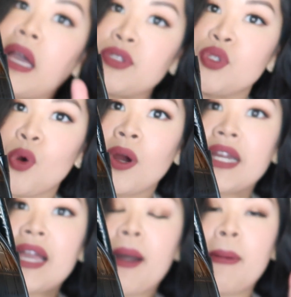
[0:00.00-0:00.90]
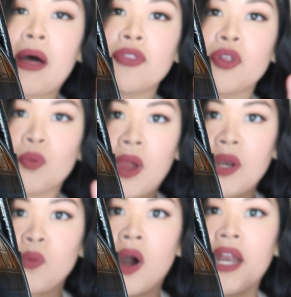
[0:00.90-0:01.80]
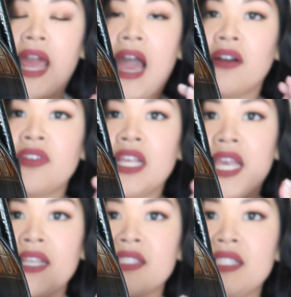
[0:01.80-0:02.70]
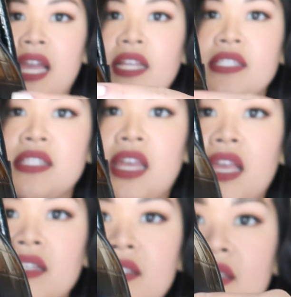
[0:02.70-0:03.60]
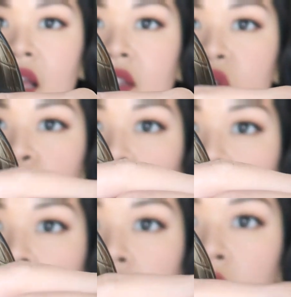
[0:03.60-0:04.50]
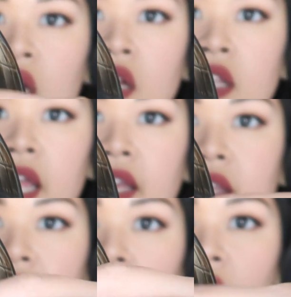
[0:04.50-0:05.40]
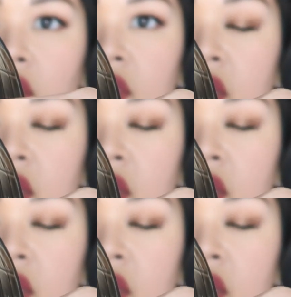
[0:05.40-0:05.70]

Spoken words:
my story about the red one having ink stains, the ink stains were like on